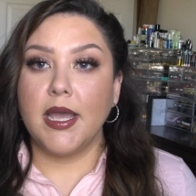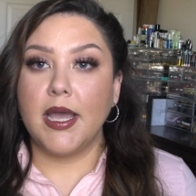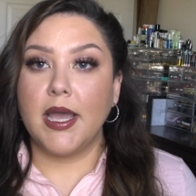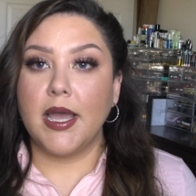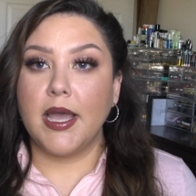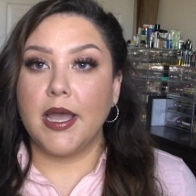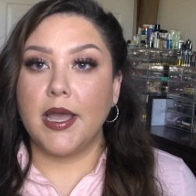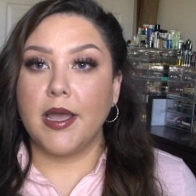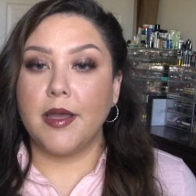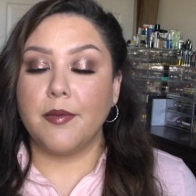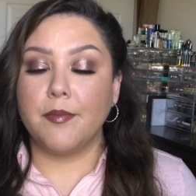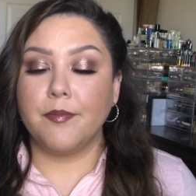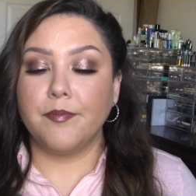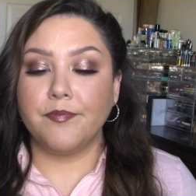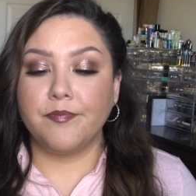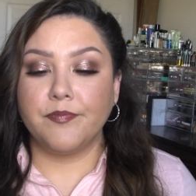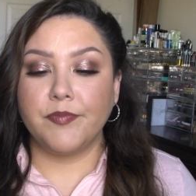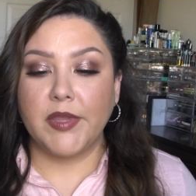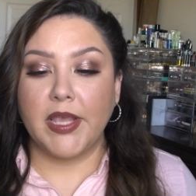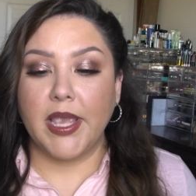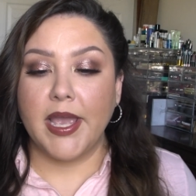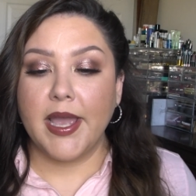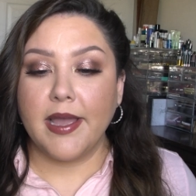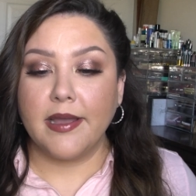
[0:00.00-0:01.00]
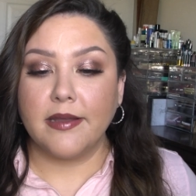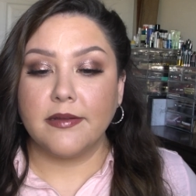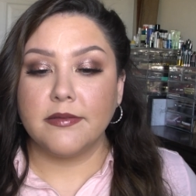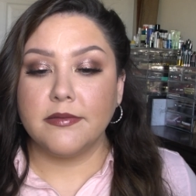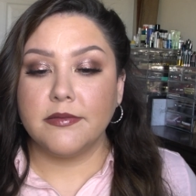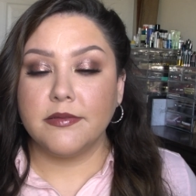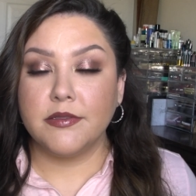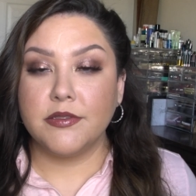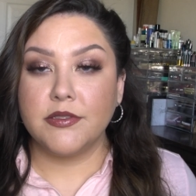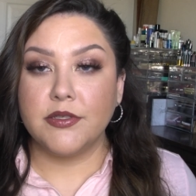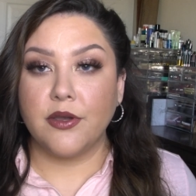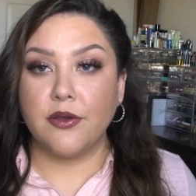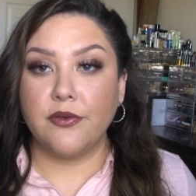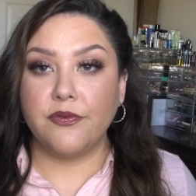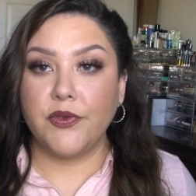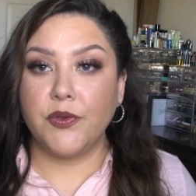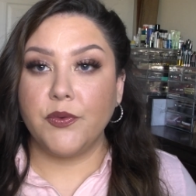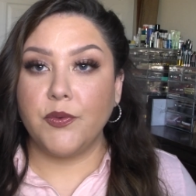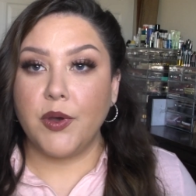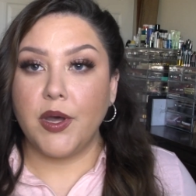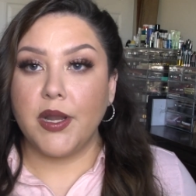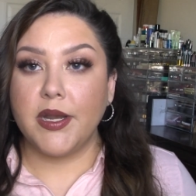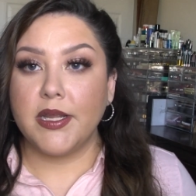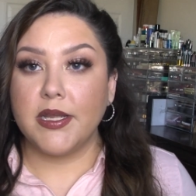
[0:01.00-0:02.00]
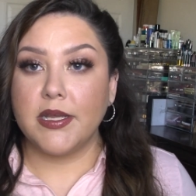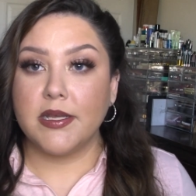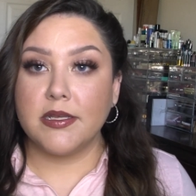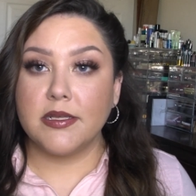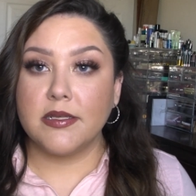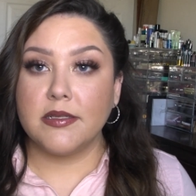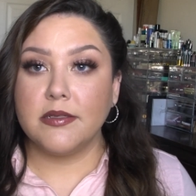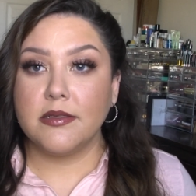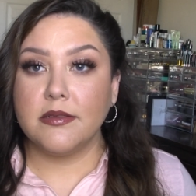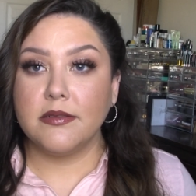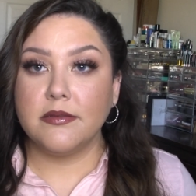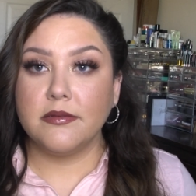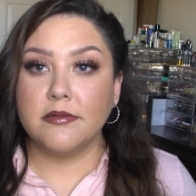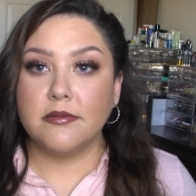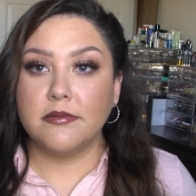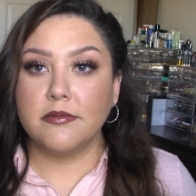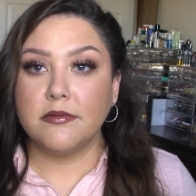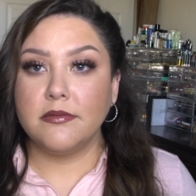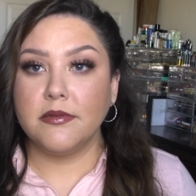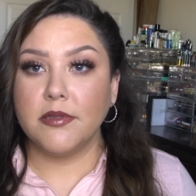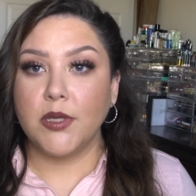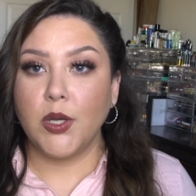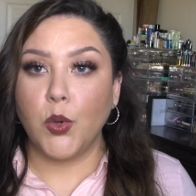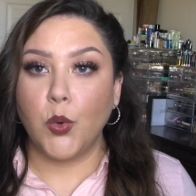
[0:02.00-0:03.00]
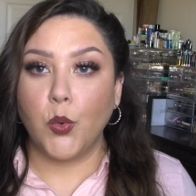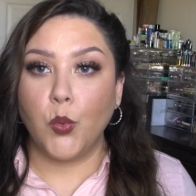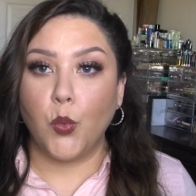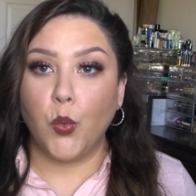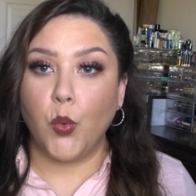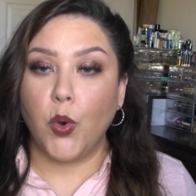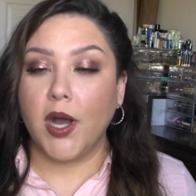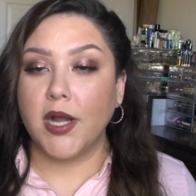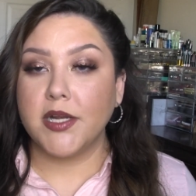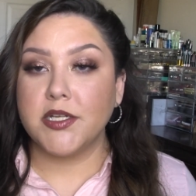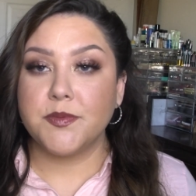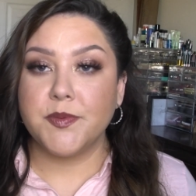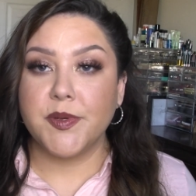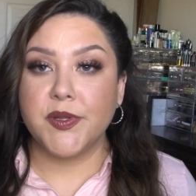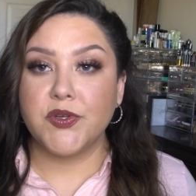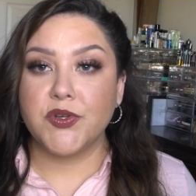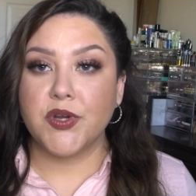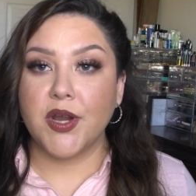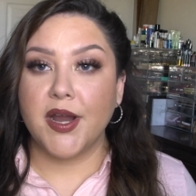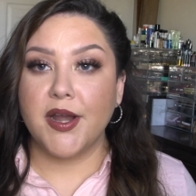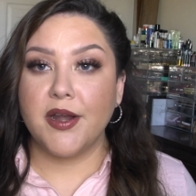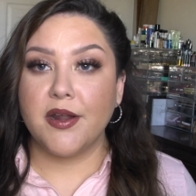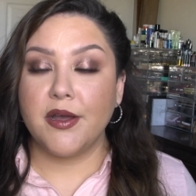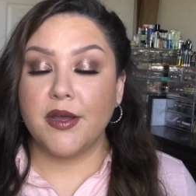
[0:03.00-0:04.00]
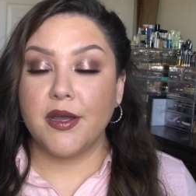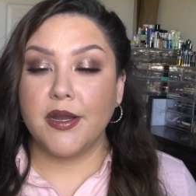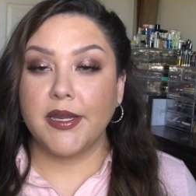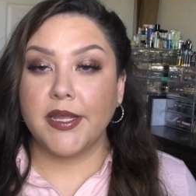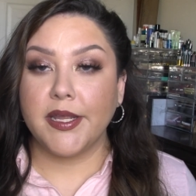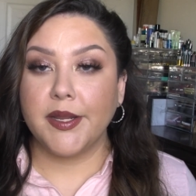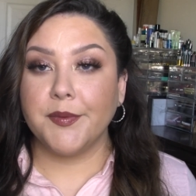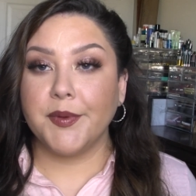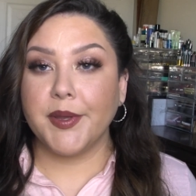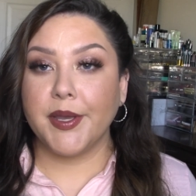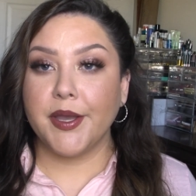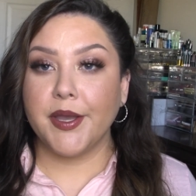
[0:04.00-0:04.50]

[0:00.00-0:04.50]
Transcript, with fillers: Um, yeah, so if you wanna watch me try it on, here we